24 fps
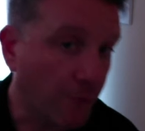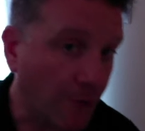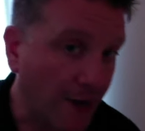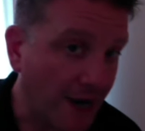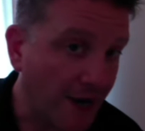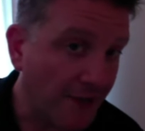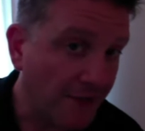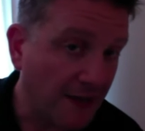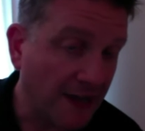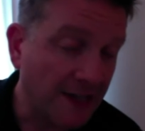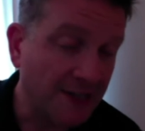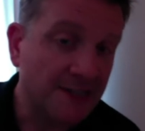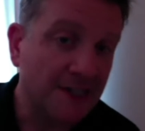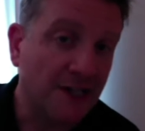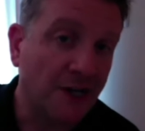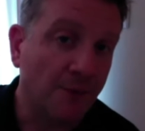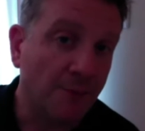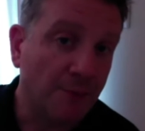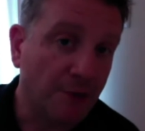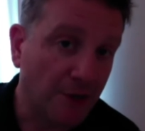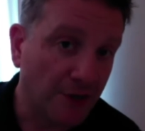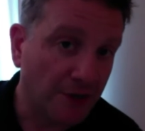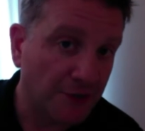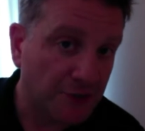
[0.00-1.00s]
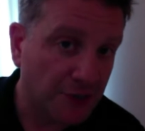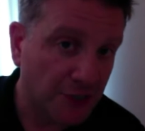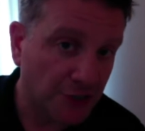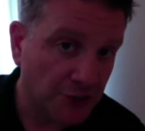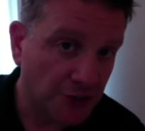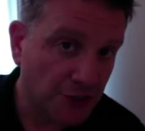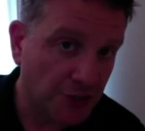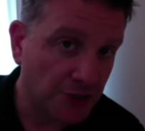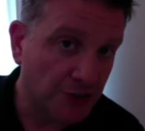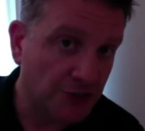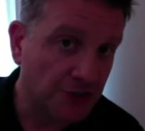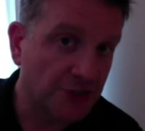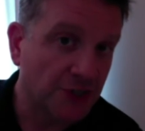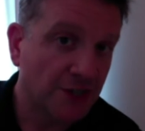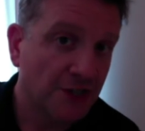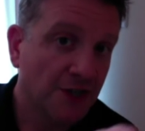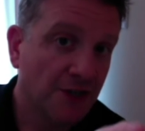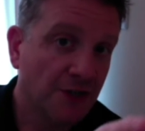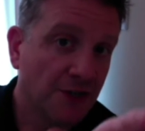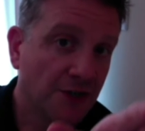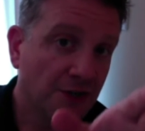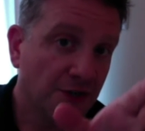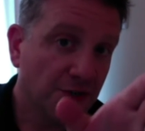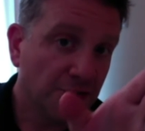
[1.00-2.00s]
way, that's how politicians
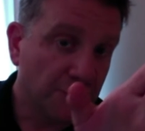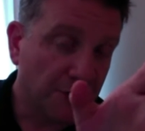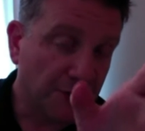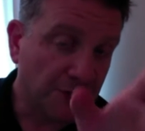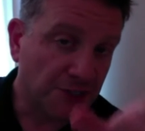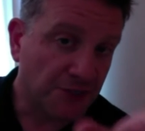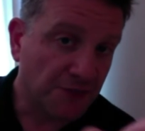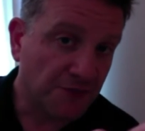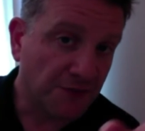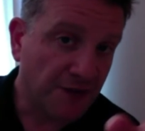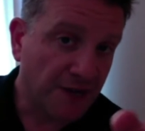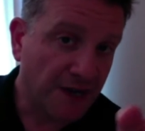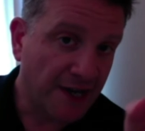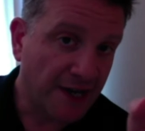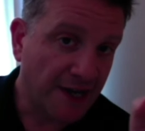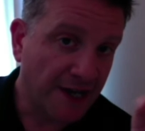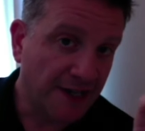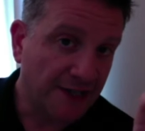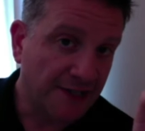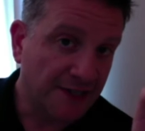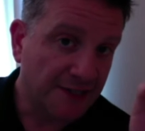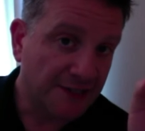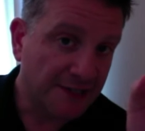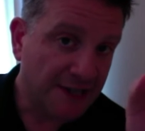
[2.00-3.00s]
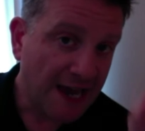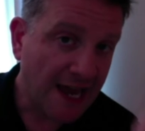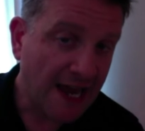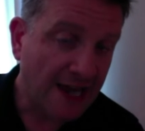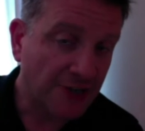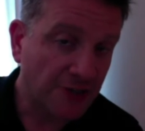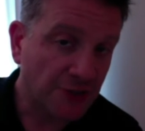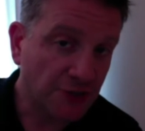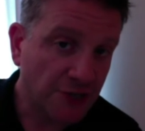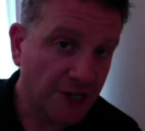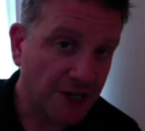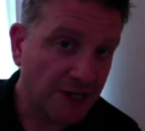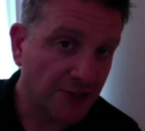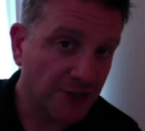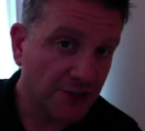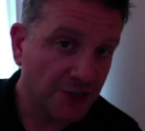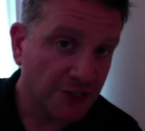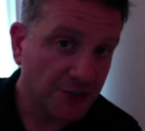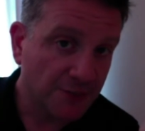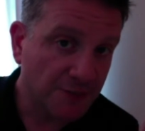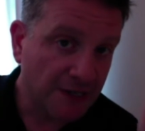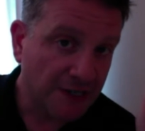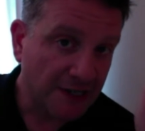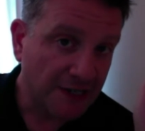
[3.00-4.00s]
justify tax
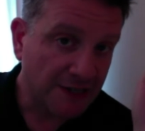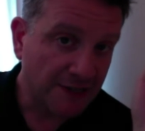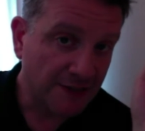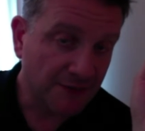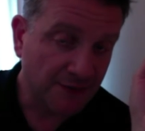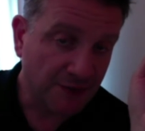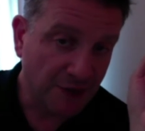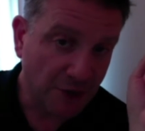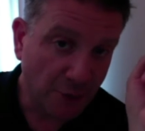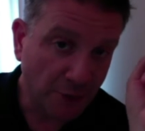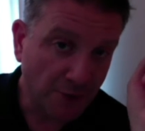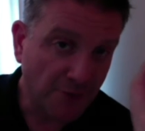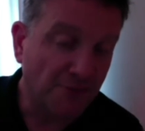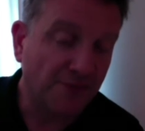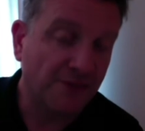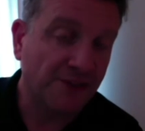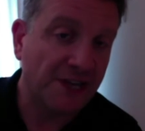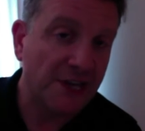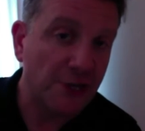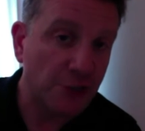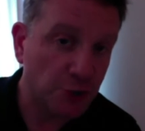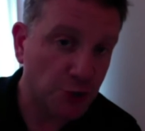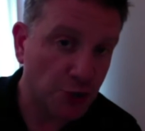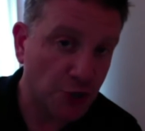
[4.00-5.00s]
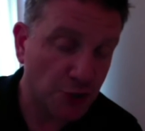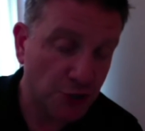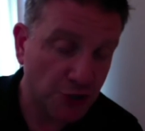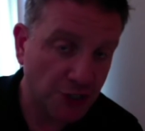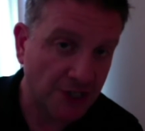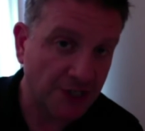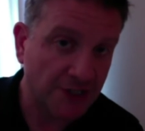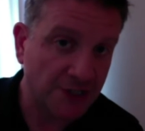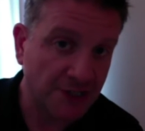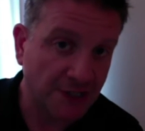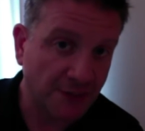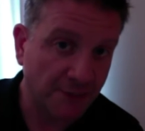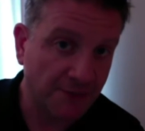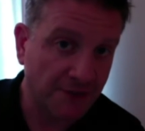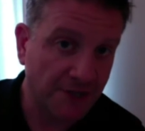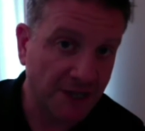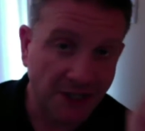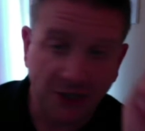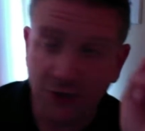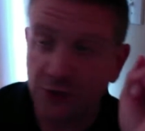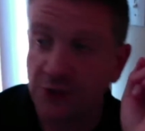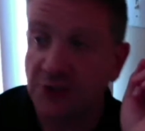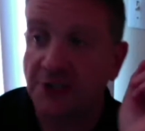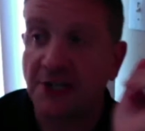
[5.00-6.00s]
changes because if you don't inflation adjust
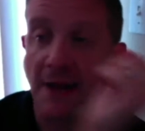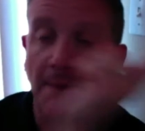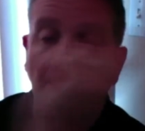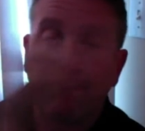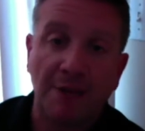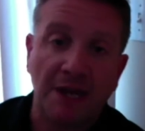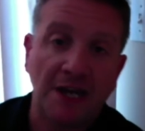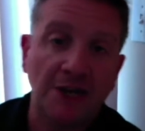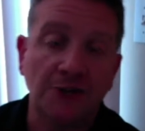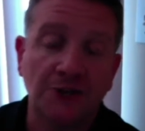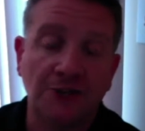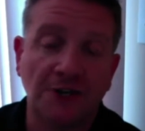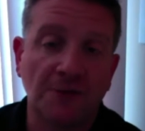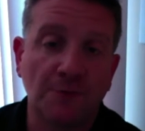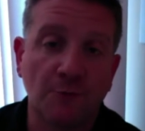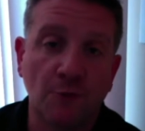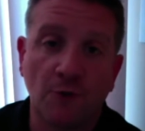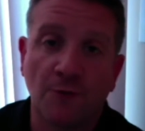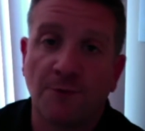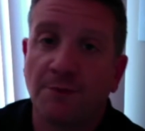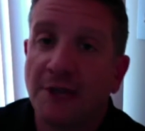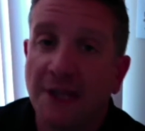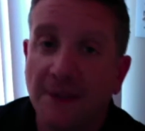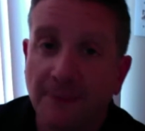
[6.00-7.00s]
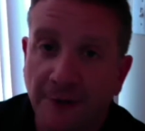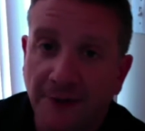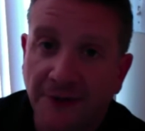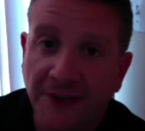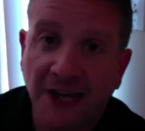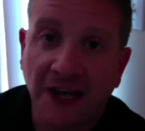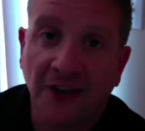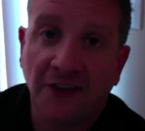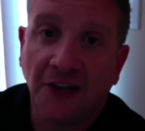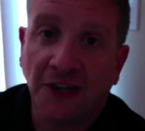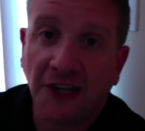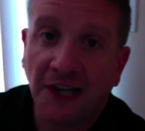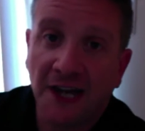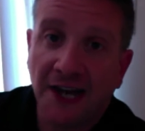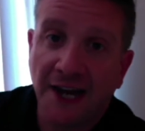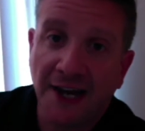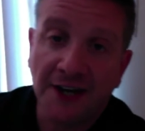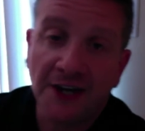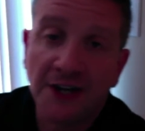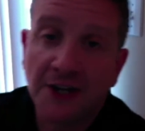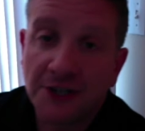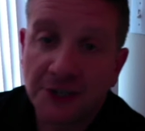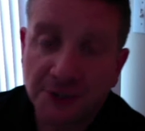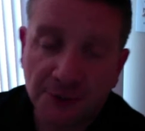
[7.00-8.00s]
something, you stop pinching more people down the line.
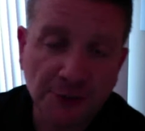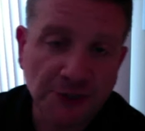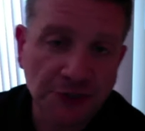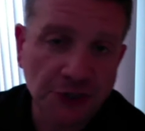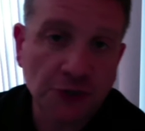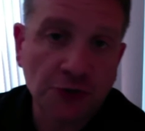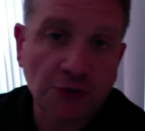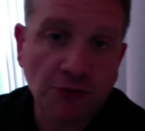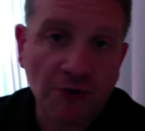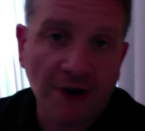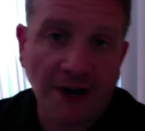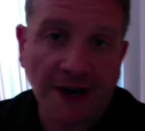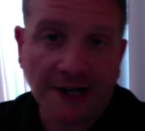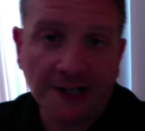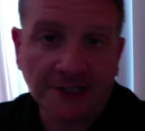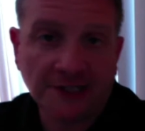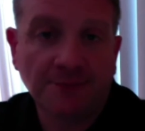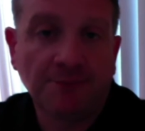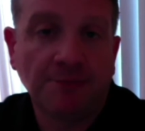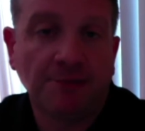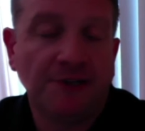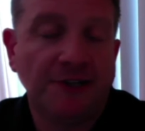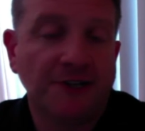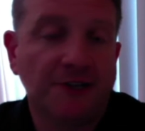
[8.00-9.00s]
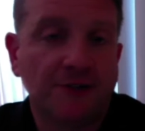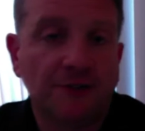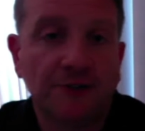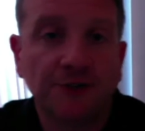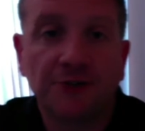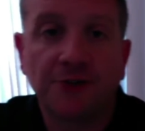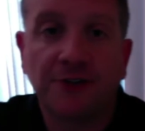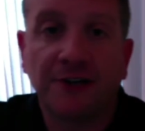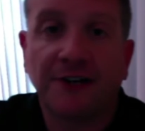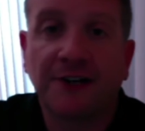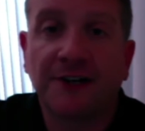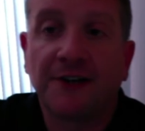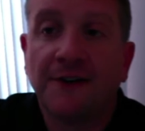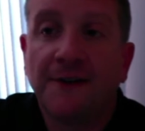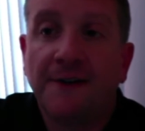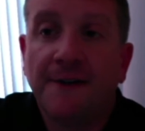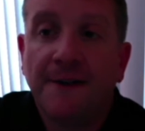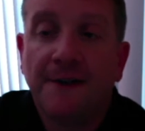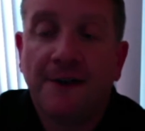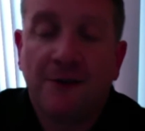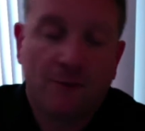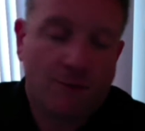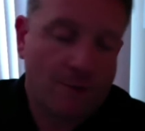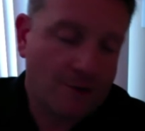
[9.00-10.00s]
So it's a trick. It's a political trick.
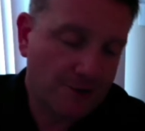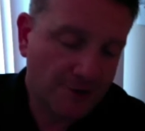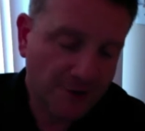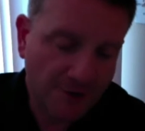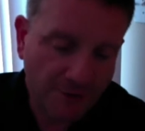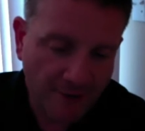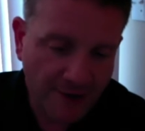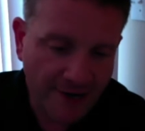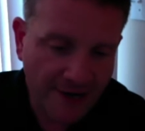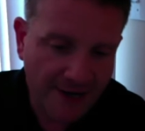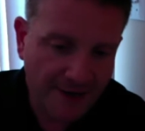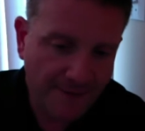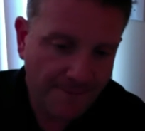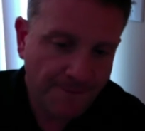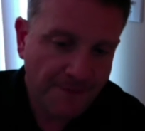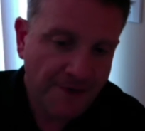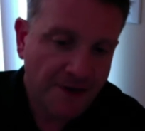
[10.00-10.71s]
Worked great.